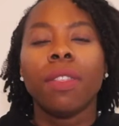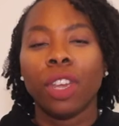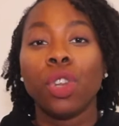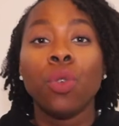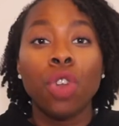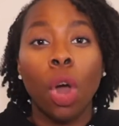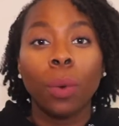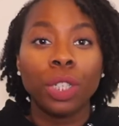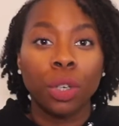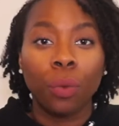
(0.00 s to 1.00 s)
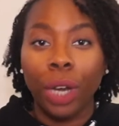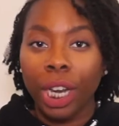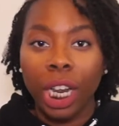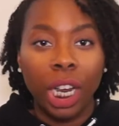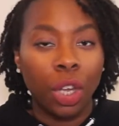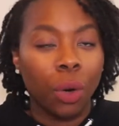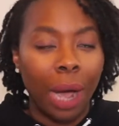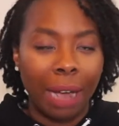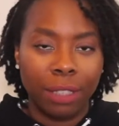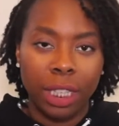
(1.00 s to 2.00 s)
then you know what you're reading. You don't
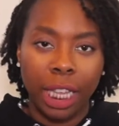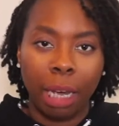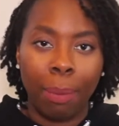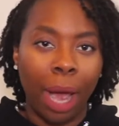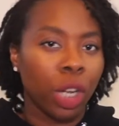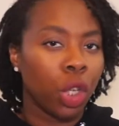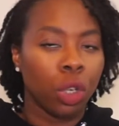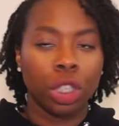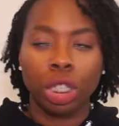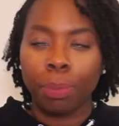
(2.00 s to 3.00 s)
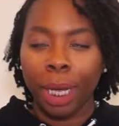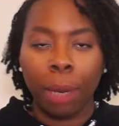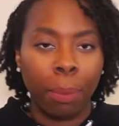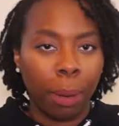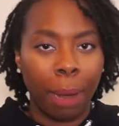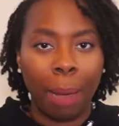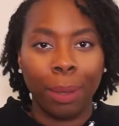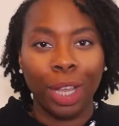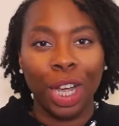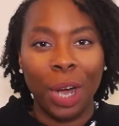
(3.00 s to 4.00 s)
have to think about it. You can just pick up your
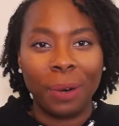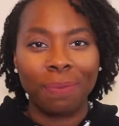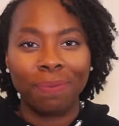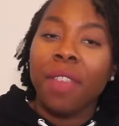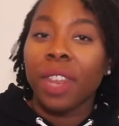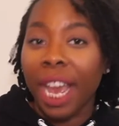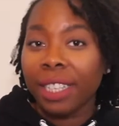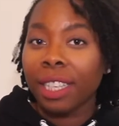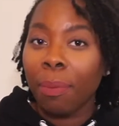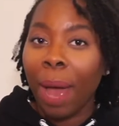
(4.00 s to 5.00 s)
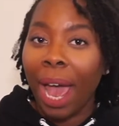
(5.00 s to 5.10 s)
Bible and go. The next tip I